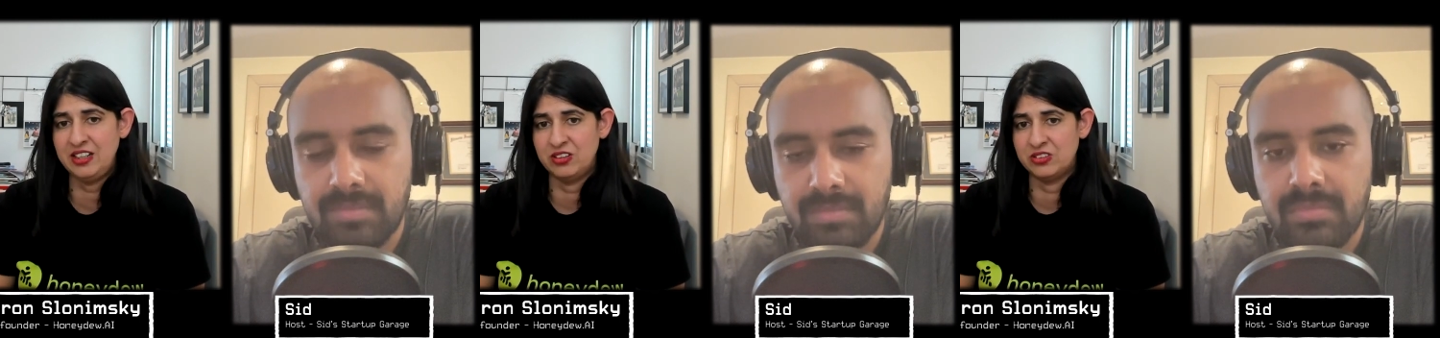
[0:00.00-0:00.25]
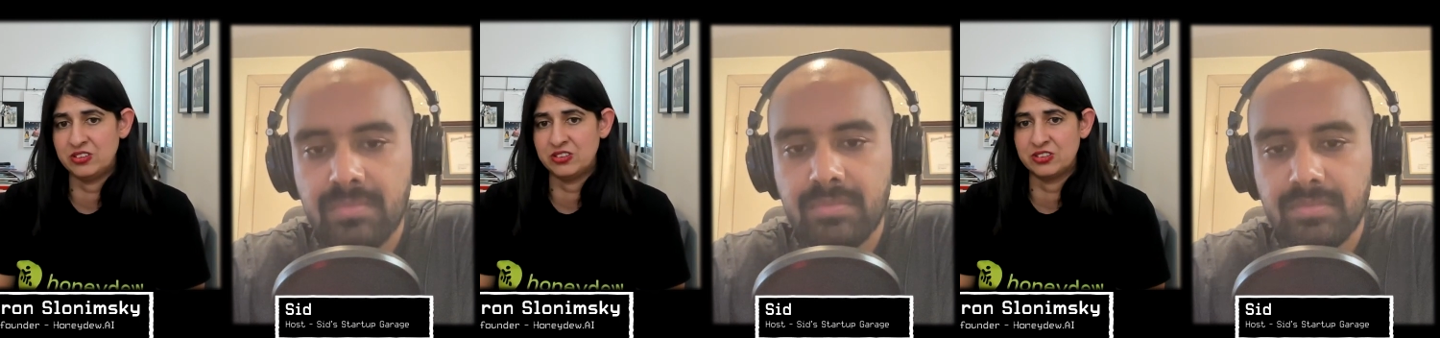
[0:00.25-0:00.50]

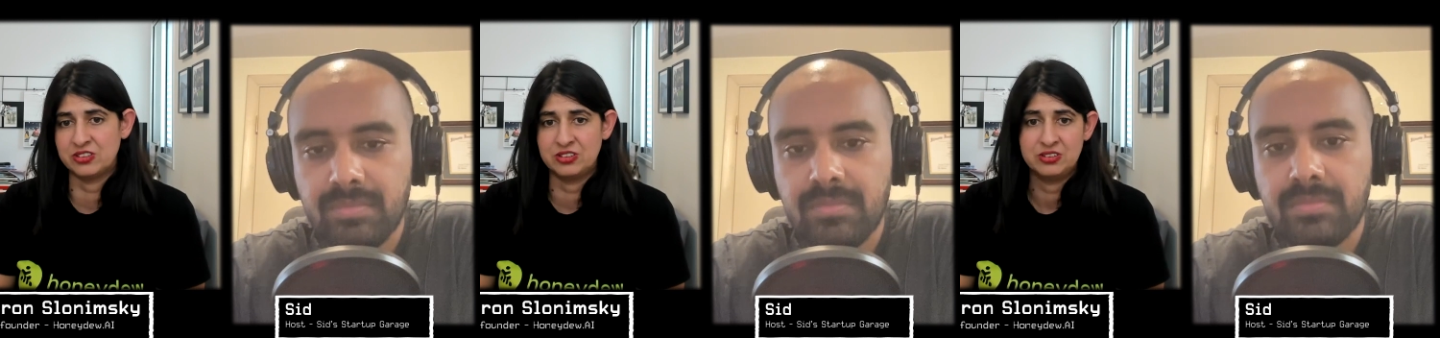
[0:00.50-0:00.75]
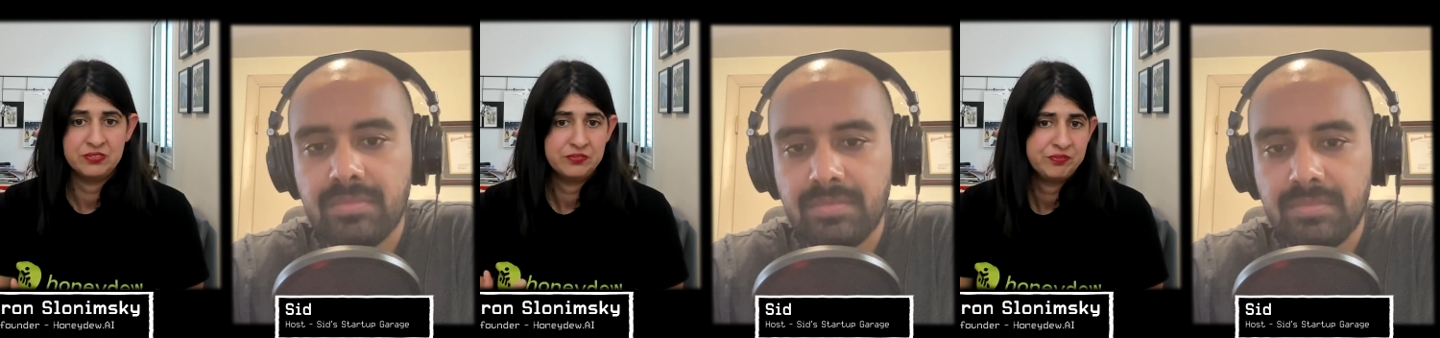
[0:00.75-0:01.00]
Speaker 1: or
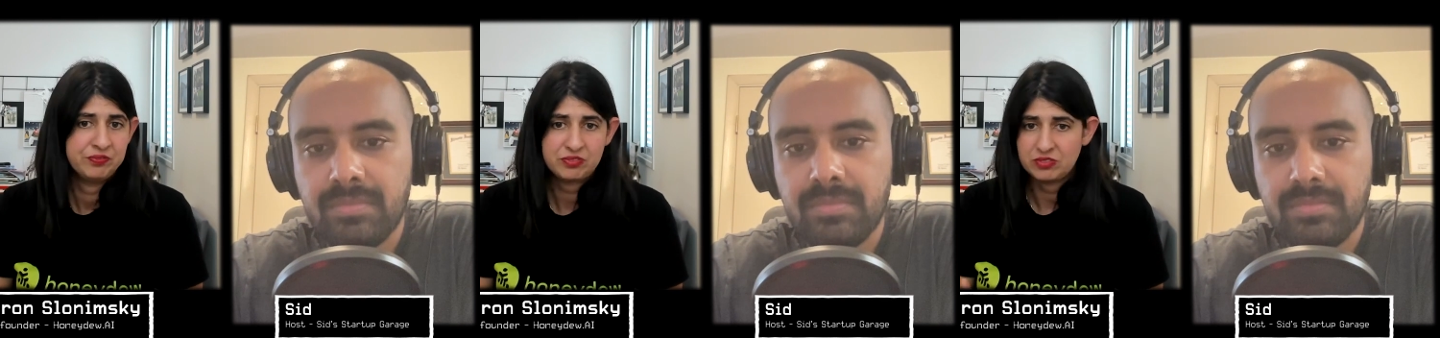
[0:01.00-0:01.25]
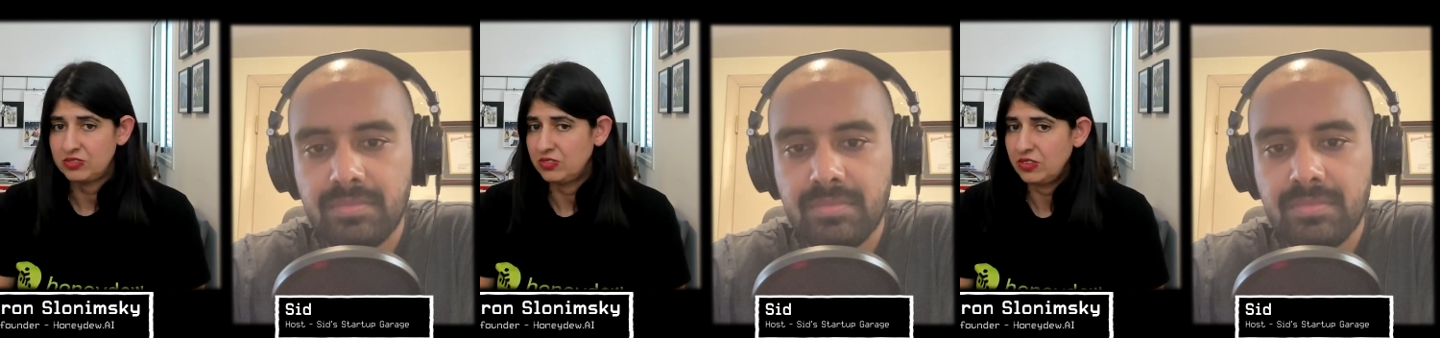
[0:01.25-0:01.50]

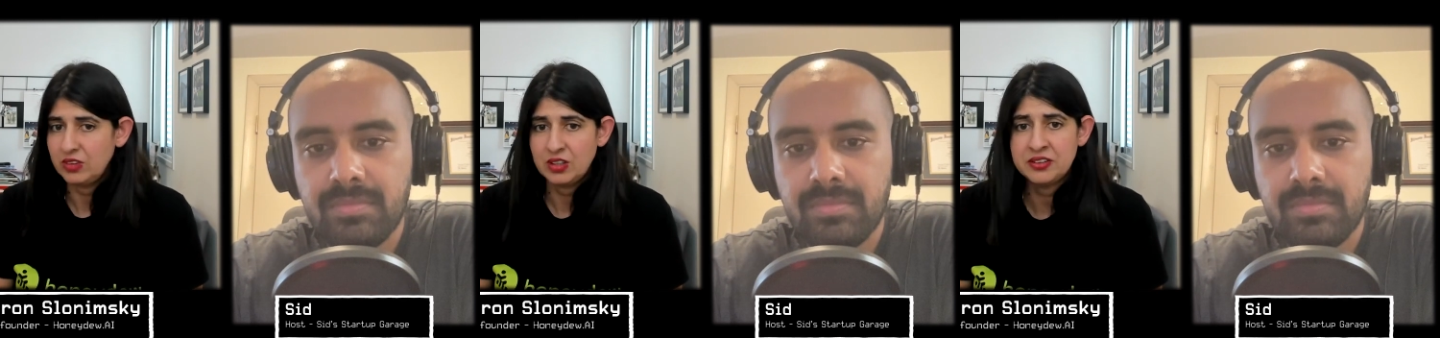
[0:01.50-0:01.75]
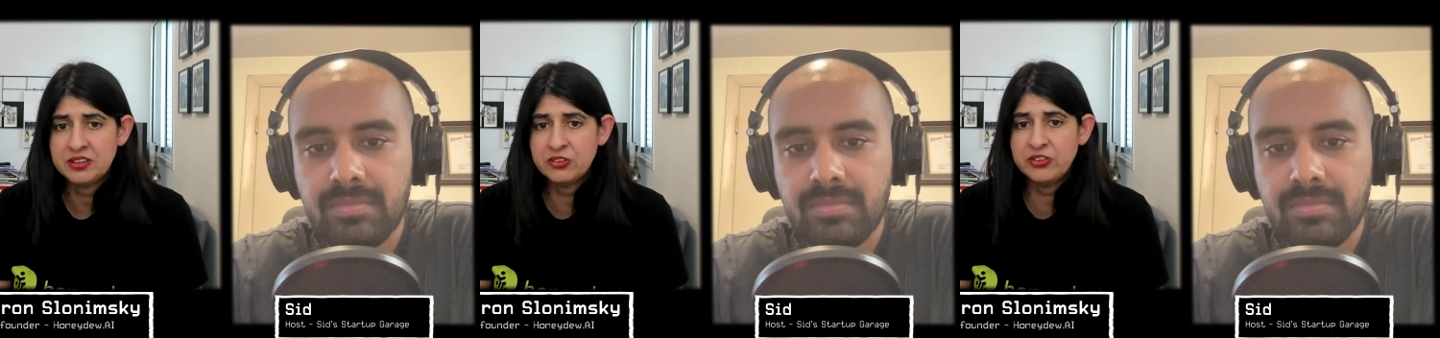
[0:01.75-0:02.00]

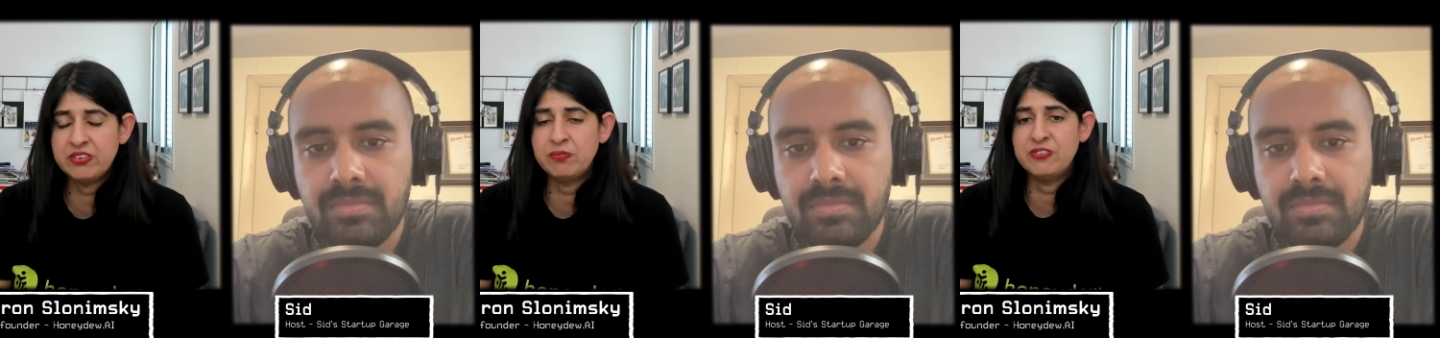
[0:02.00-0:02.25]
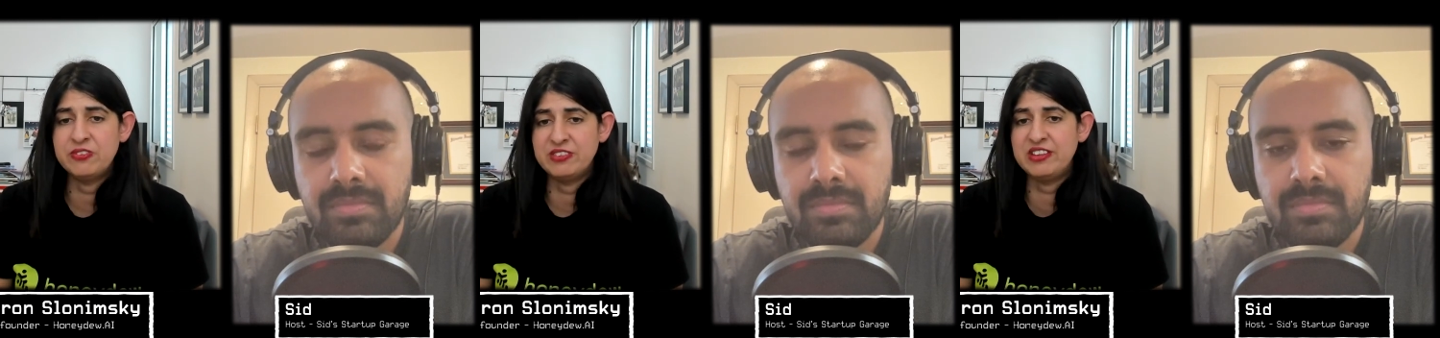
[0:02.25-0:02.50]
there is
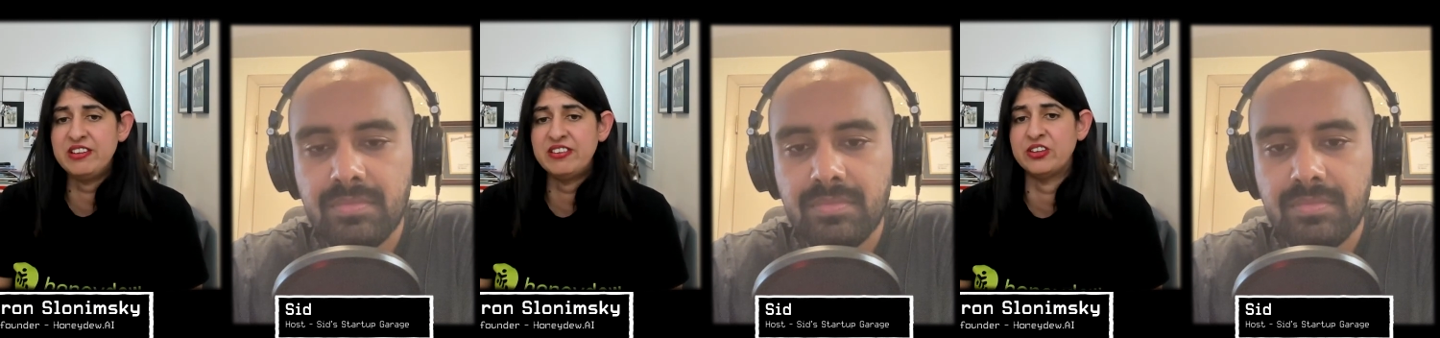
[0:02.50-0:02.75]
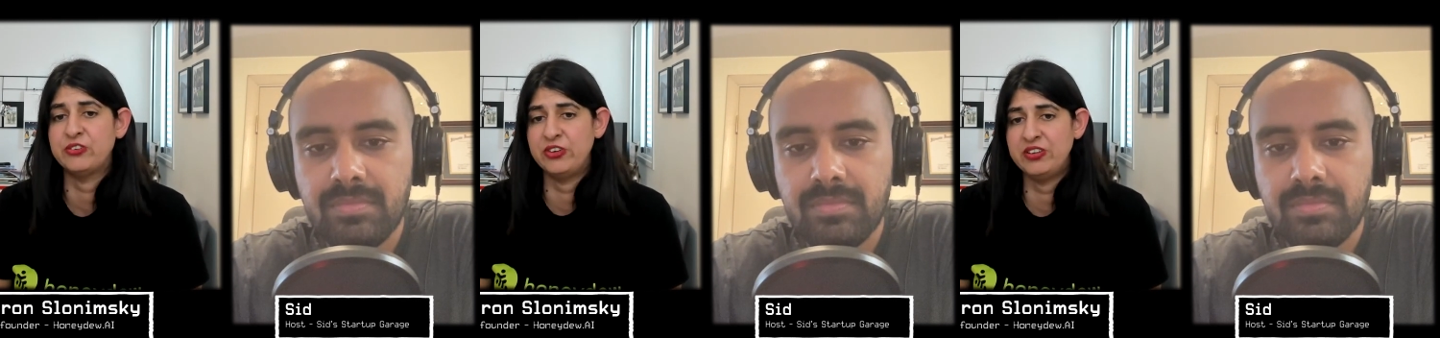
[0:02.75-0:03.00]

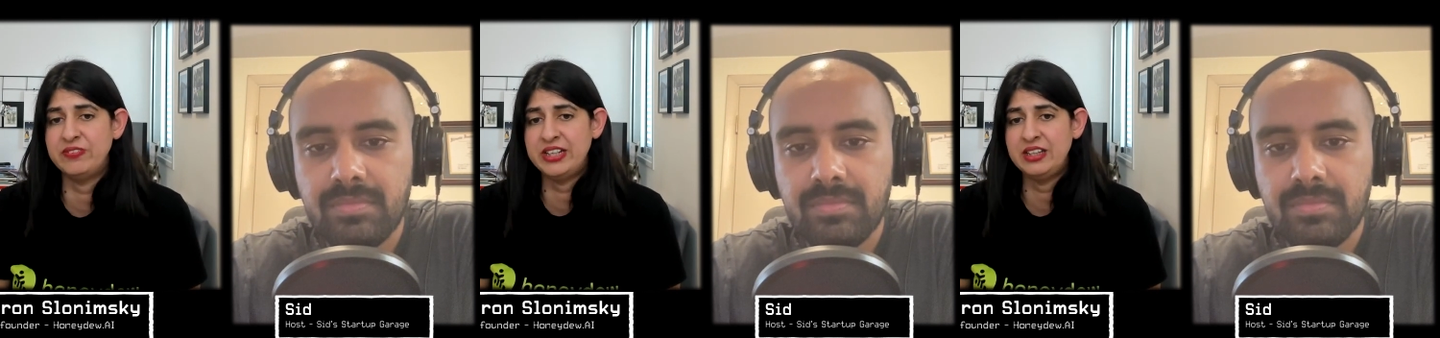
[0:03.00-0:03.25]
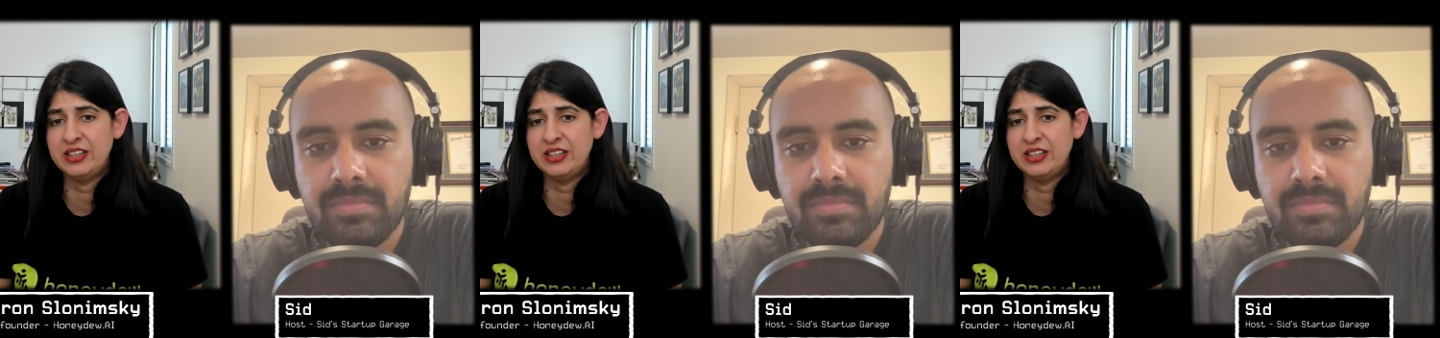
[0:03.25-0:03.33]
disagreement